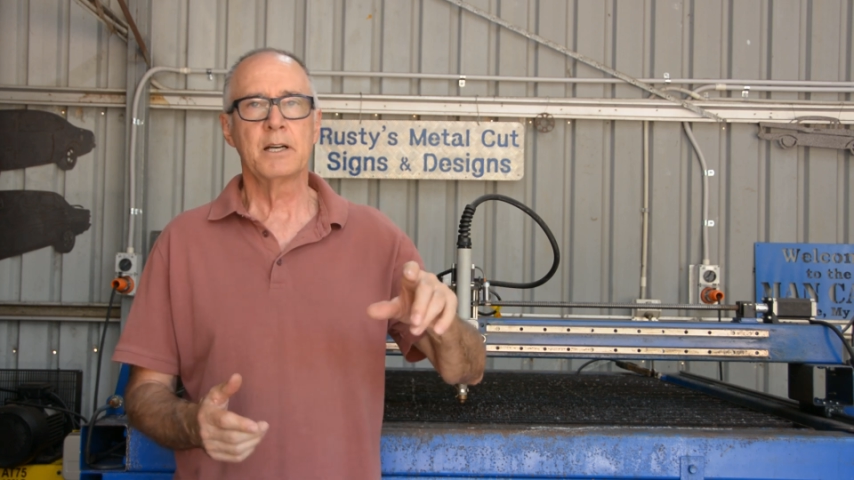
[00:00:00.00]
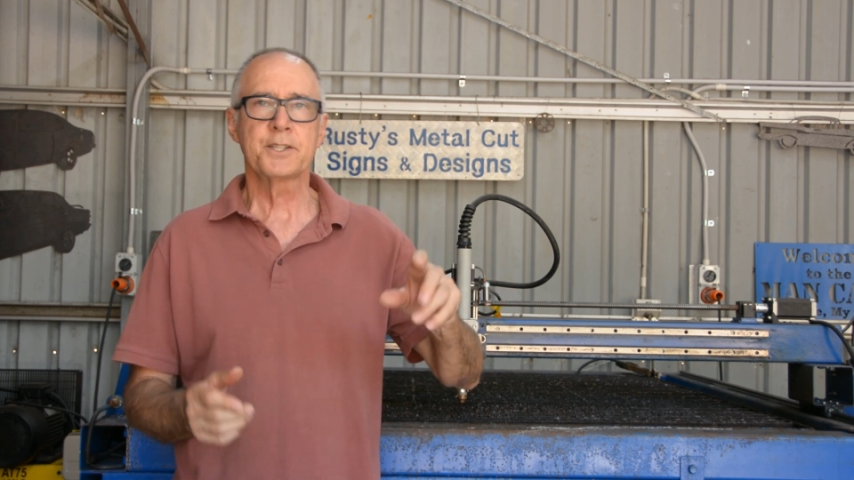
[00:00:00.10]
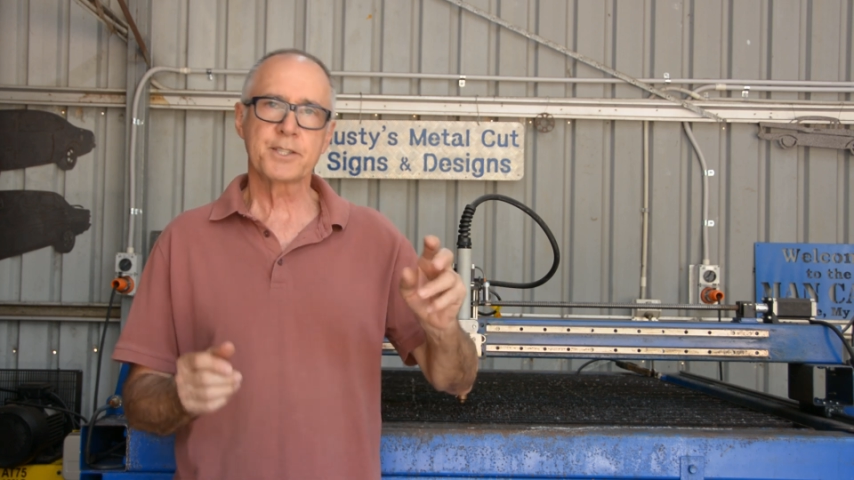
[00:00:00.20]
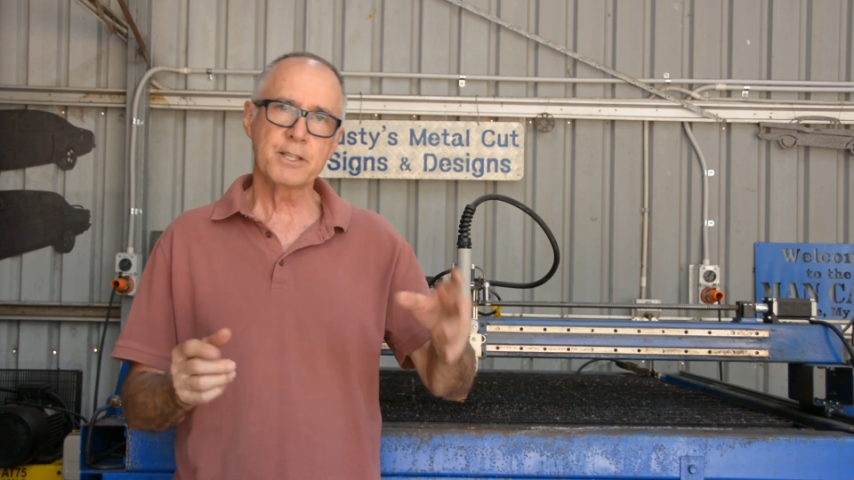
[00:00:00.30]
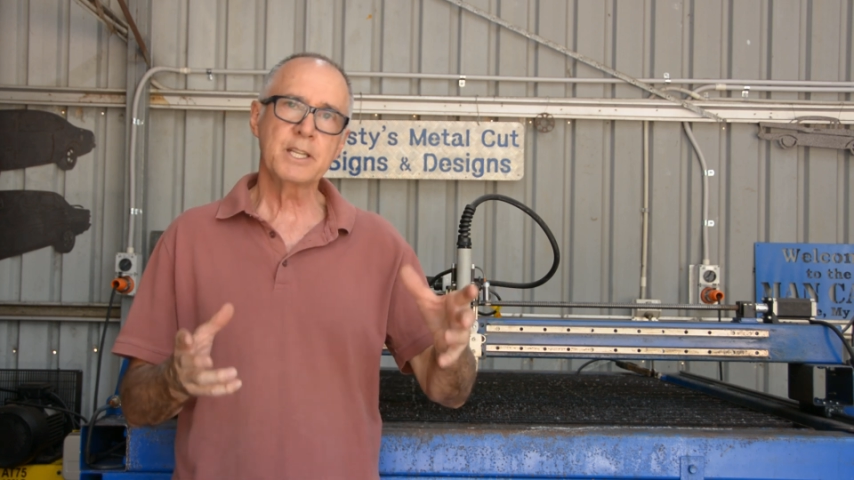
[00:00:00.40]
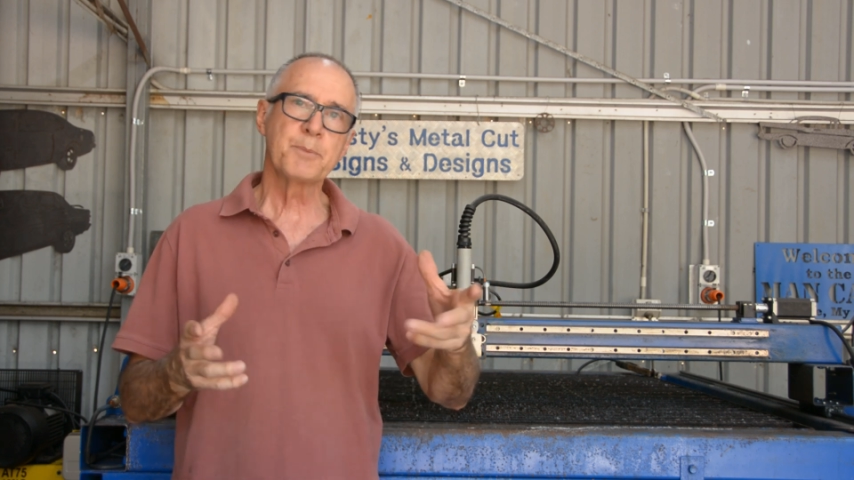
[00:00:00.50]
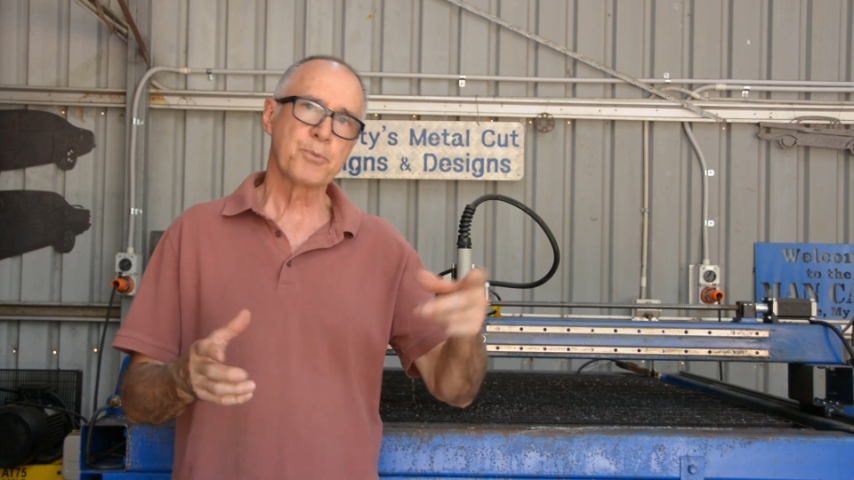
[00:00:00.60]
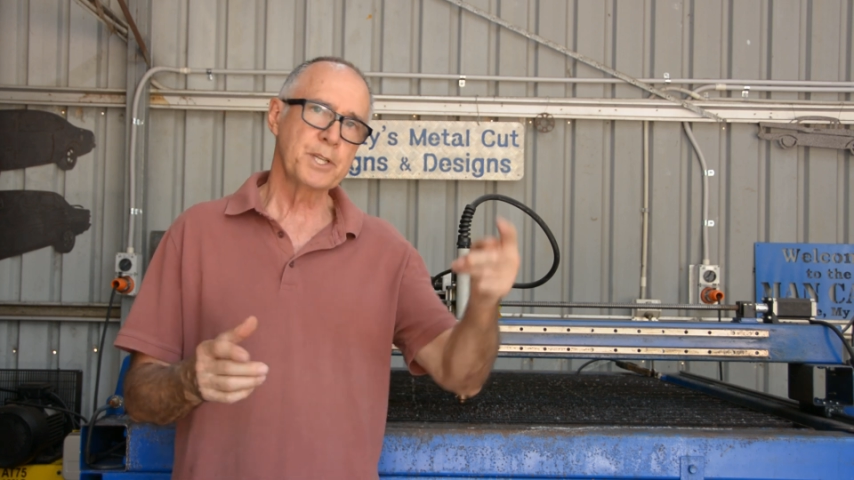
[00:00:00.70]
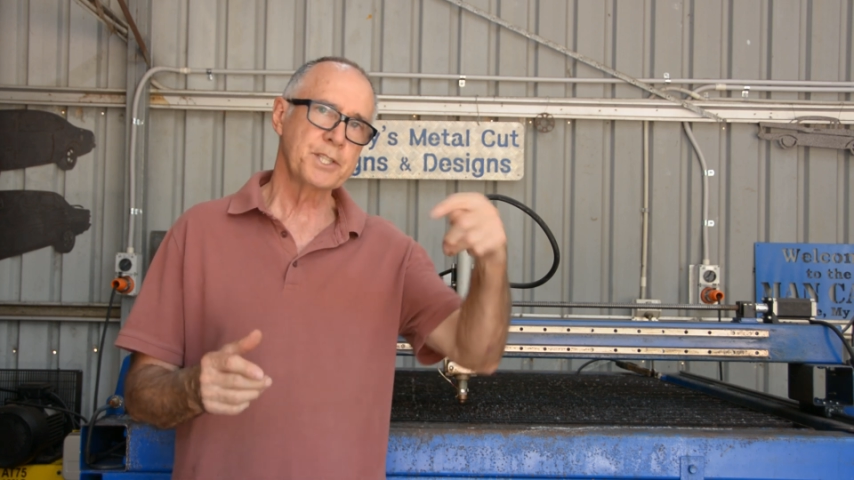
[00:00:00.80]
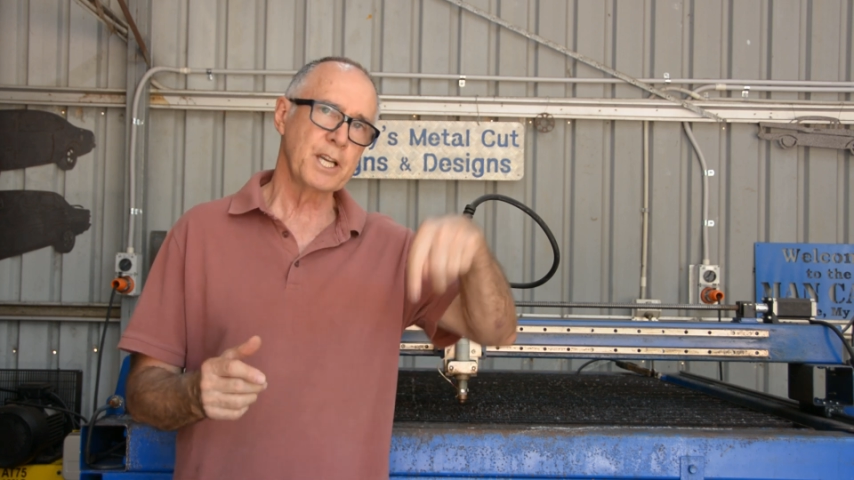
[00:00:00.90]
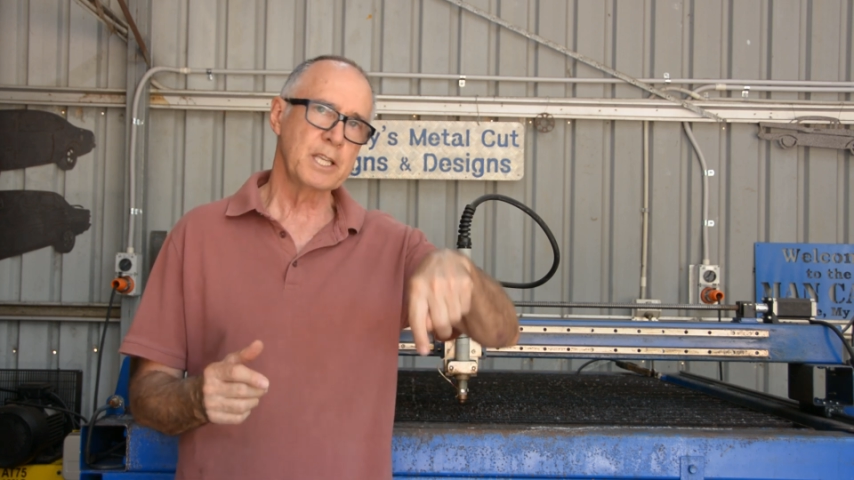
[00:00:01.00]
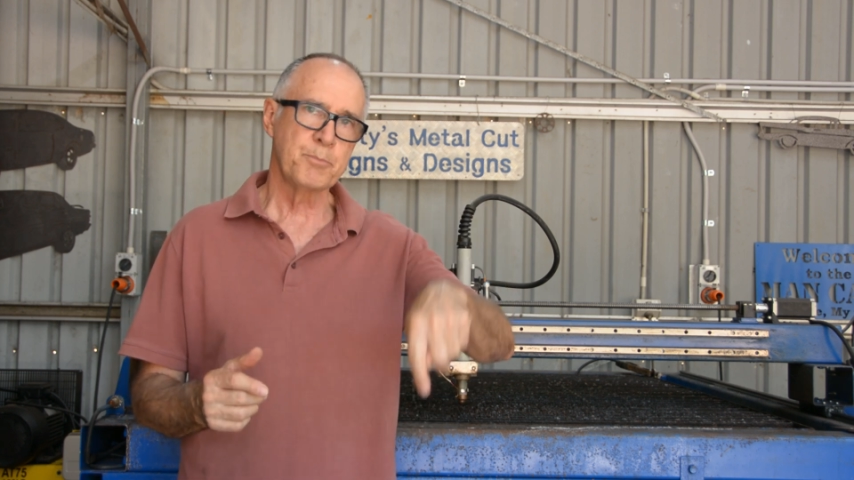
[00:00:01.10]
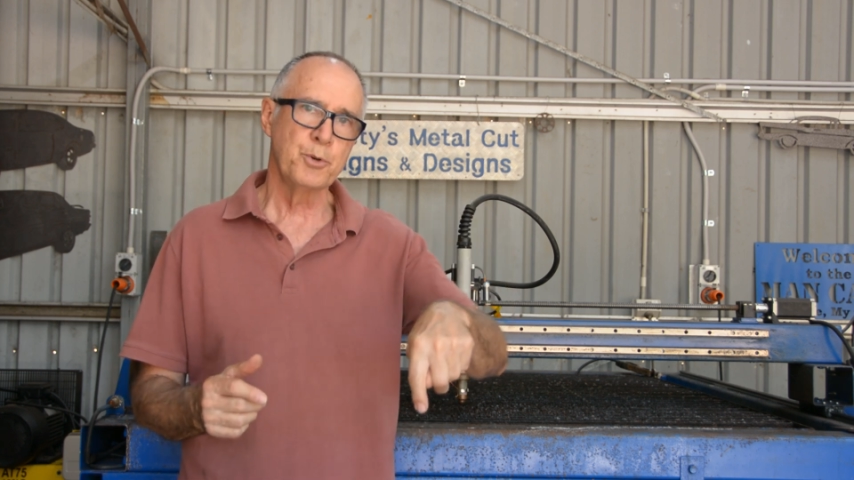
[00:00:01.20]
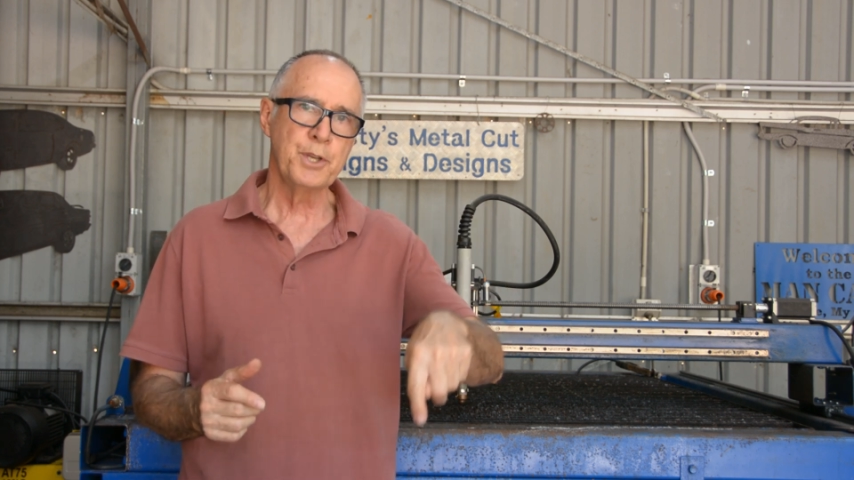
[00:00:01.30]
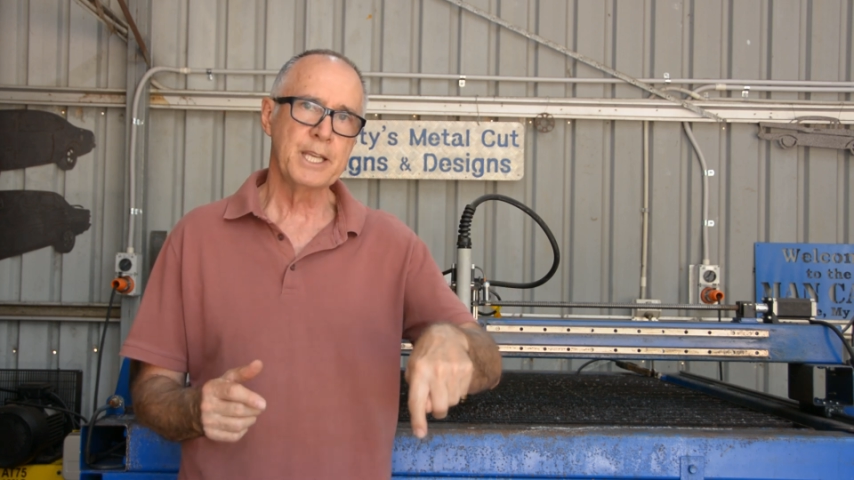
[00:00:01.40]
I certainly appreciate you
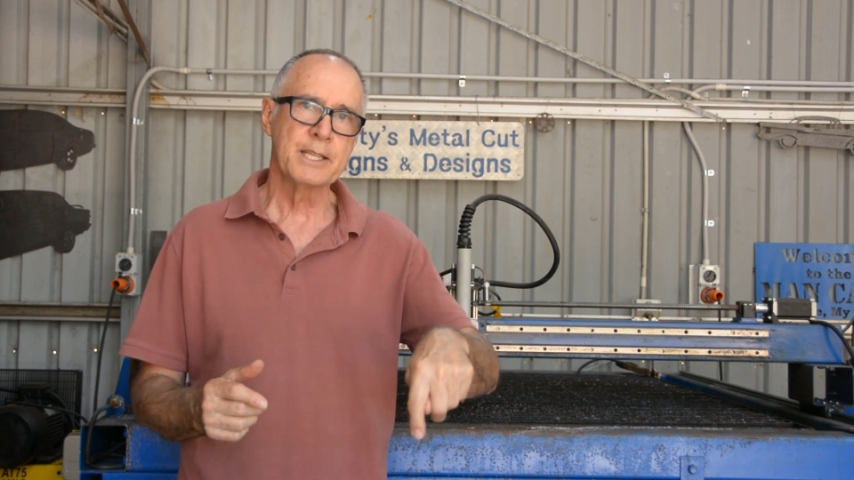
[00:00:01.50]
putting